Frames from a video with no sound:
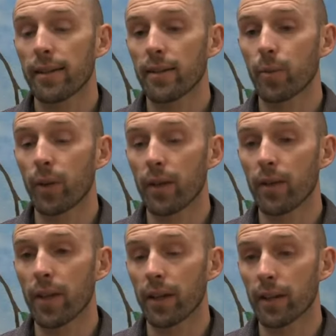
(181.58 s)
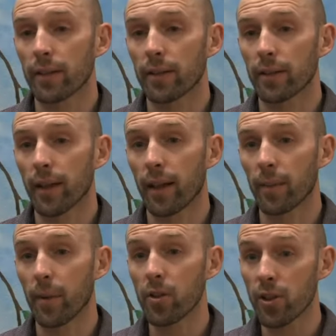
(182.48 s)
is one of the
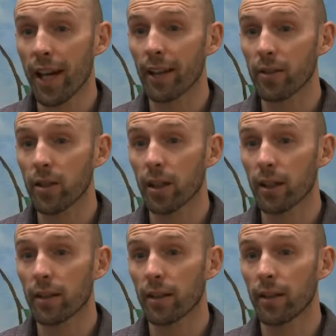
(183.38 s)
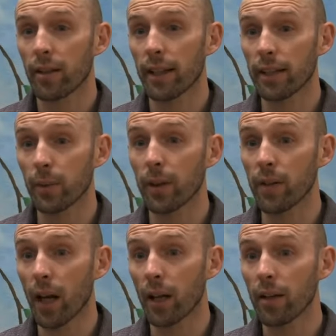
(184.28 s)
most challenging things that we've
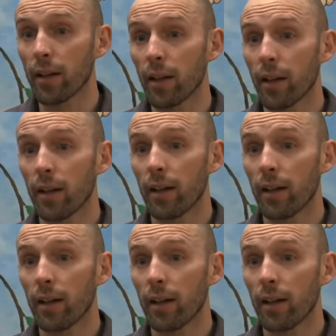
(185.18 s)
done.